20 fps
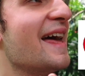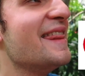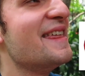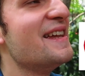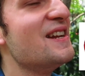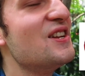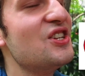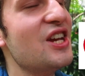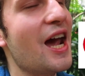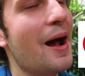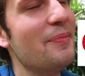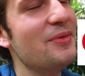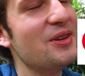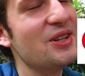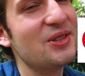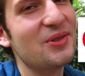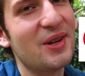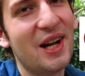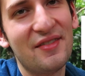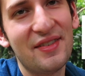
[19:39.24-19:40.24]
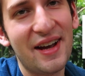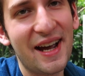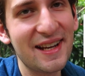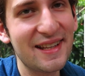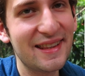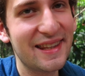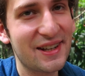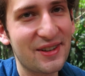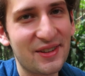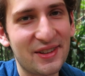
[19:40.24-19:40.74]
And then chapter twelve, I
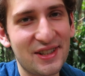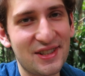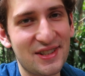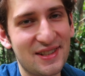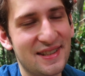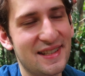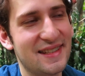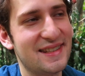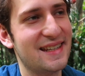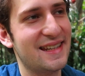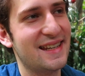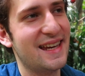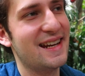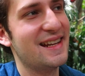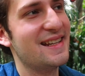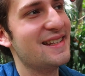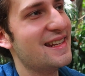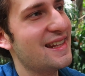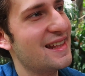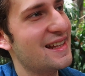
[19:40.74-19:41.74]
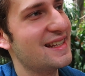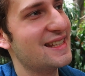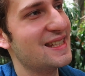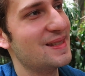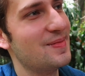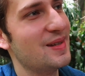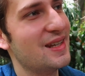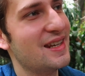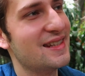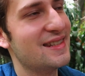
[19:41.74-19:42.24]
literally just need to get into
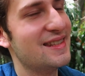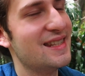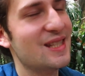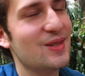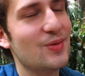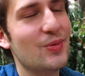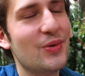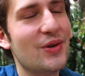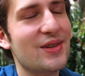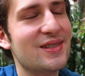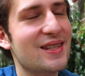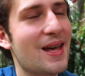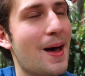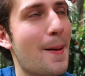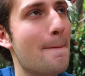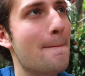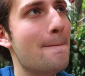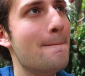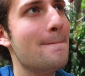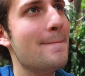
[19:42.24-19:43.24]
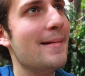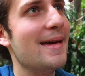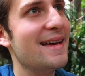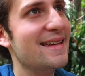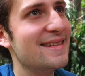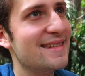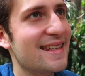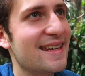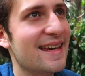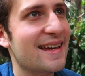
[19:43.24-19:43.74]
this because this was
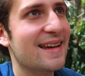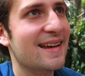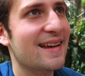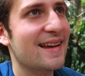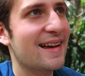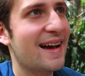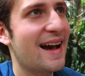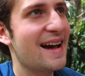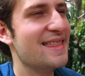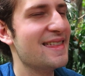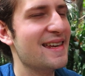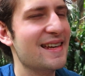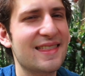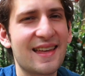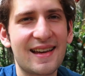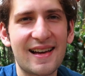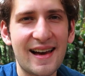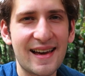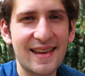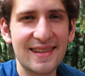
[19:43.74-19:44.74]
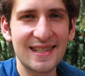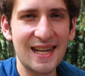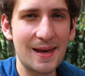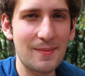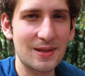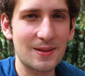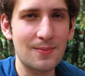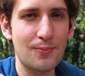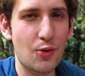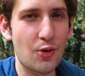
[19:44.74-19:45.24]
amazing. I think the guy's
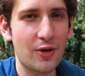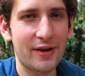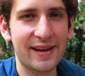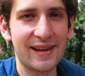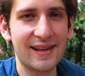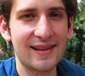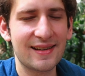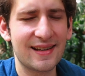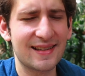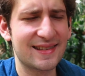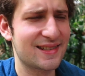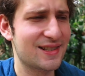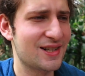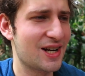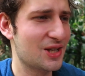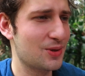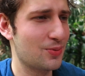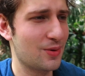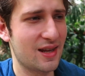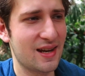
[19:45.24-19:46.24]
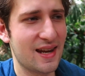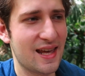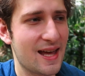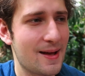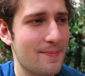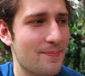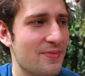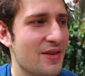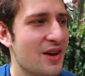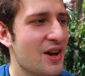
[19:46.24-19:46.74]
name is Morgan. It starts with an
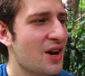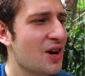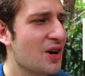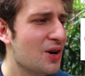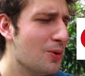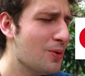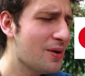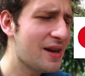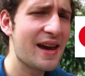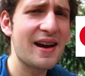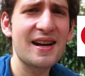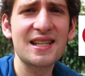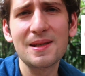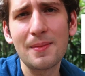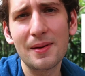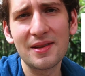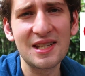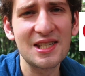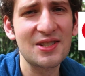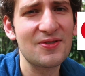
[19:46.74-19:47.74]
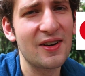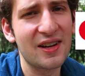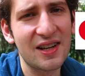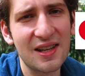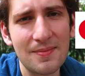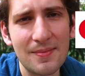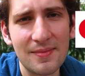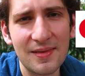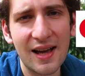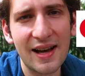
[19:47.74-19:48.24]
M. Who cares about these
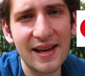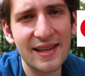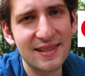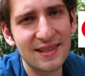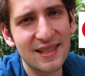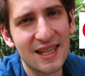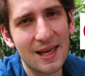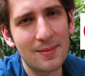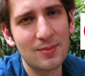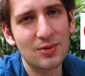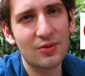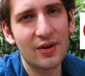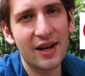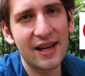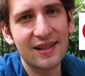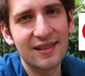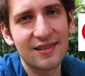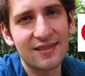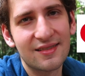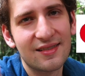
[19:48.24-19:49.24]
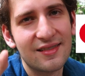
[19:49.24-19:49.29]
fucking guys' names, right?